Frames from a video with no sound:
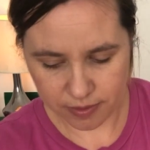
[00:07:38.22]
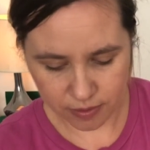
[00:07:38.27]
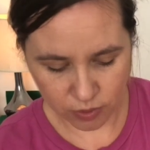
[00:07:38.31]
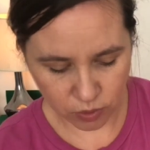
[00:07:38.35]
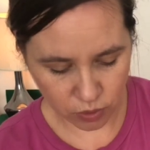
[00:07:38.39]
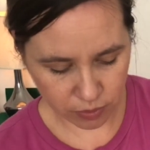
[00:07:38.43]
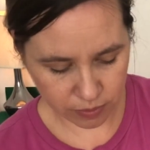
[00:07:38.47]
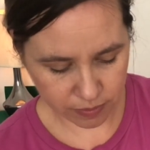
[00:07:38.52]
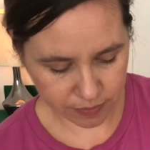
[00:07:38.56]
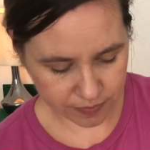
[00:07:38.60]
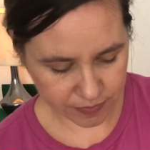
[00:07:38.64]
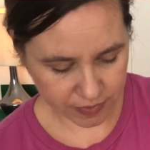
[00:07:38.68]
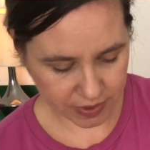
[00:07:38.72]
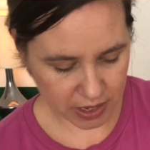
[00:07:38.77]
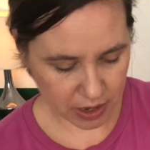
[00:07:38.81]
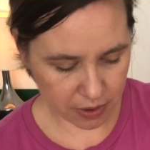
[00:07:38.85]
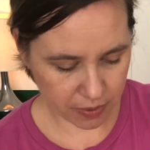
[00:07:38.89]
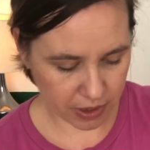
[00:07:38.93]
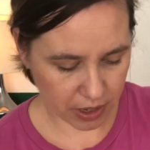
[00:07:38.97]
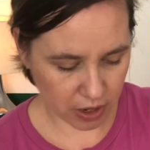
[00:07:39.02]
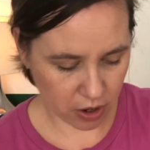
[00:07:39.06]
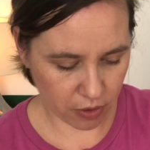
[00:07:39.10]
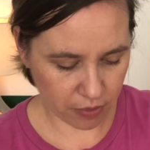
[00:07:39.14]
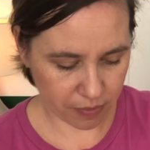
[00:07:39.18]
Ooh, there
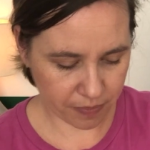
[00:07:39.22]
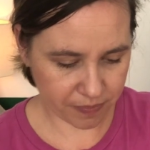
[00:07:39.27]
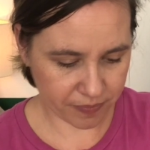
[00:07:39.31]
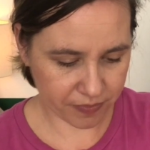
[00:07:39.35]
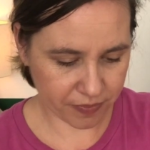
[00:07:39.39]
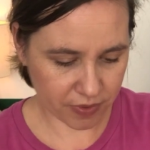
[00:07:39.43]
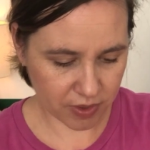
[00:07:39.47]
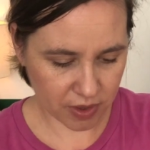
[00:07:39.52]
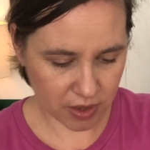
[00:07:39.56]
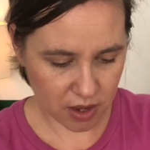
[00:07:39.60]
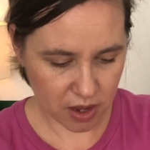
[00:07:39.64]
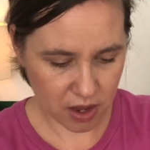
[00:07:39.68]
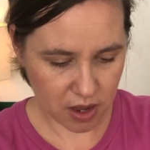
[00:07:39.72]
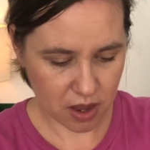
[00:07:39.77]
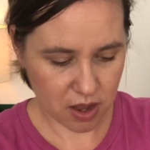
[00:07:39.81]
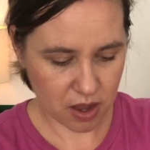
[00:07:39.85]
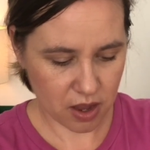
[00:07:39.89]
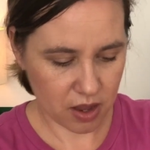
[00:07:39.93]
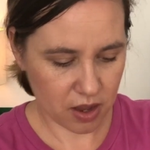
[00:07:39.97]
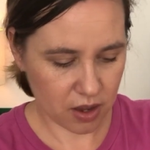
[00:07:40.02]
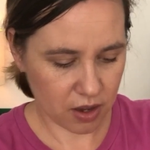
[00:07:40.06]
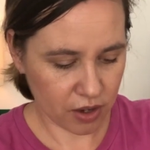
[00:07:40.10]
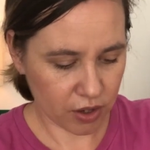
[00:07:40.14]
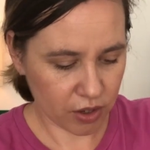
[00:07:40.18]
we go.
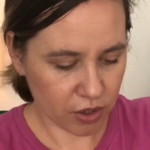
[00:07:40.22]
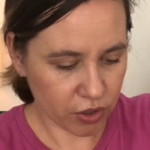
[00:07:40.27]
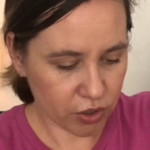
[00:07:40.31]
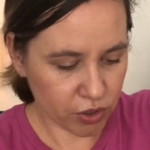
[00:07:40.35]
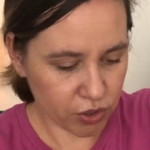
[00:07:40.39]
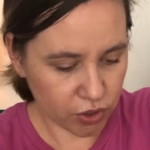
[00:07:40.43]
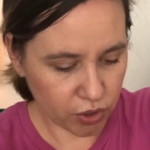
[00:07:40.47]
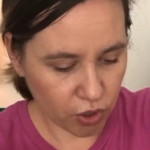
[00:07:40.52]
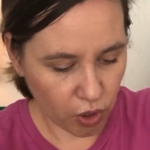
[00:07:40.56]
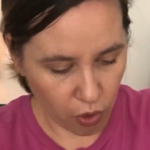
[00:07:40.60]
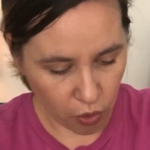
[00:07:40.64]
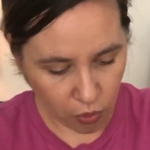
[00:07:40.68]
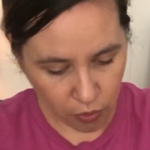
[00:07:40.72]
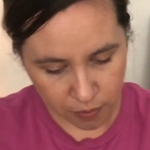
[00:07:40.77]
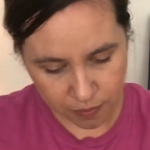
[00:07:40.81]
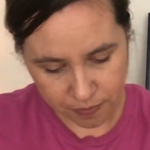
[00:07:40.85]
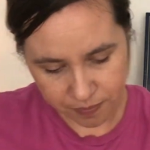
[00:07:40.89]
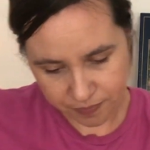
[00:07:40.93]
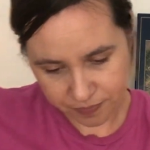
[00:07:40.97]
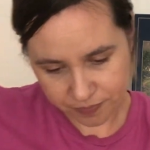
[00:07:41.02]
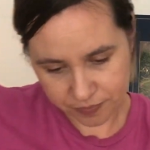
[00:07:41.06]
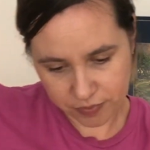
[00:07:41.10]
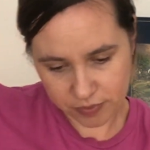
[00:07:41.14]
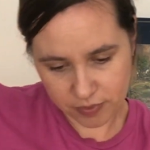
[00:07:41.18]
So,
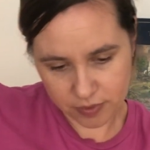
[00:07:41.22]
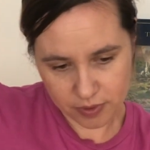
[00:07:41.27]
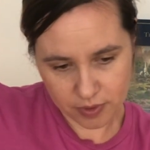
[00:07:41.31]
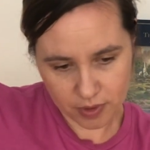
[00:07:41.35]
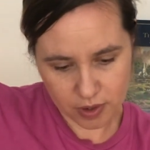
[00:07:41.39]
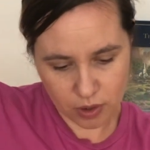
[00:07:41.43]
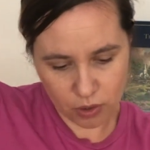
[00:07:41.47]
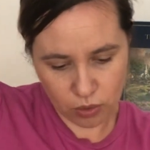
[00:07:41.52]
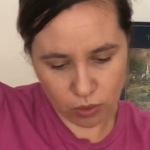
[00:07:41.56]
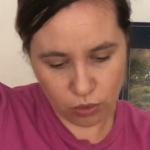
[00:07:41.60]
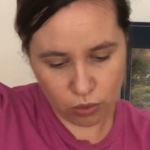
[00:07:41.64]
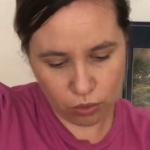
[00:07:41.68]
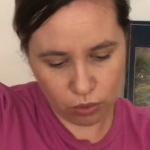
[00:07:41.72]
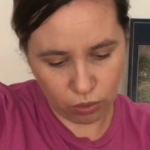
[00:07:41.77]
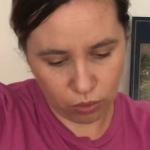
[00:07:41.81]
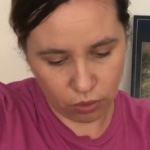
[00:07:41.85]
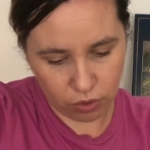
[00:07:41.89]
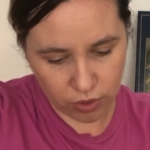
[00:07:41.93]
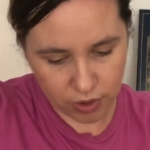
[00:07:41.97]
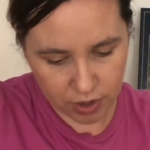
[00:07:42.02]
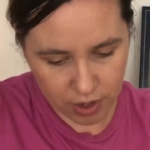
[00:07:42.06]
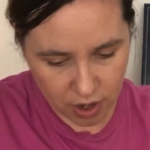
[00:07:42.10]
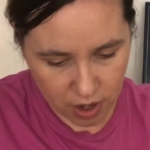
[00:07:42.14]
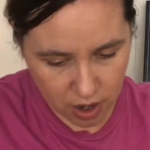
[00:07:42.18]
oh,
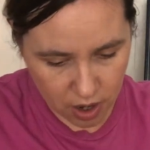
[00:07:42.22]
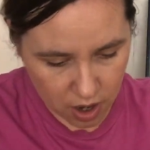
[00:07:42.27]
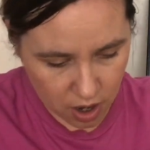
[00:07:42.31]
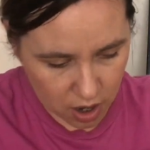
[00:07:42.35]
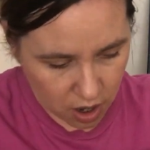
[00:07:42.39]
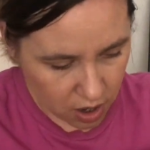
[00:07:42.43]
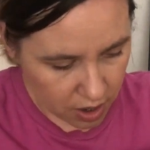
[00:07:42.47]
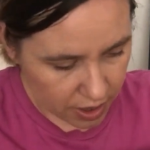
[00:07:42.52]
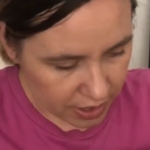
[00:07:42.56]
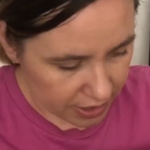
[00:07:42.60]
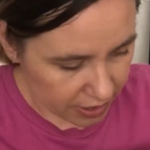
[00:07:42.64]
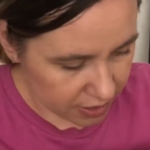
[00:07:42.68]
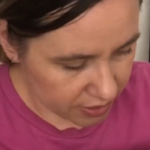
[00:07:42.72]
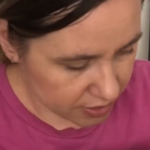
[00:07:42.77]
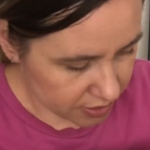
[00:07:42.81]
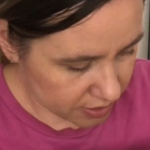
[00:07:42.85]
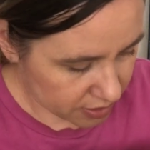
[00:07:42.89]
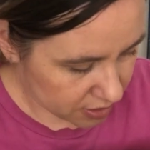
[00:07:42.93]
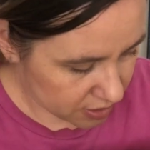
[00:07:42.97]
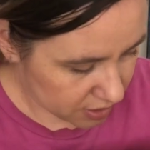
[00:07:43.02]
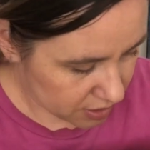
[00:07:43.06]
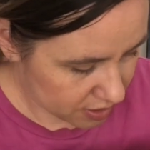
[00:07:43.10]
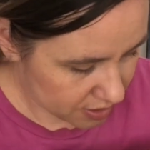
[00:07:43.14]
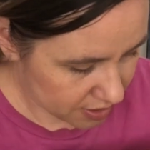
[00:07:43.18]

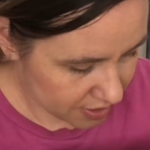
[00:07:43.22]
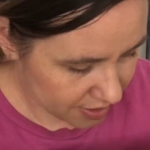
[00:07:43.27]
nice.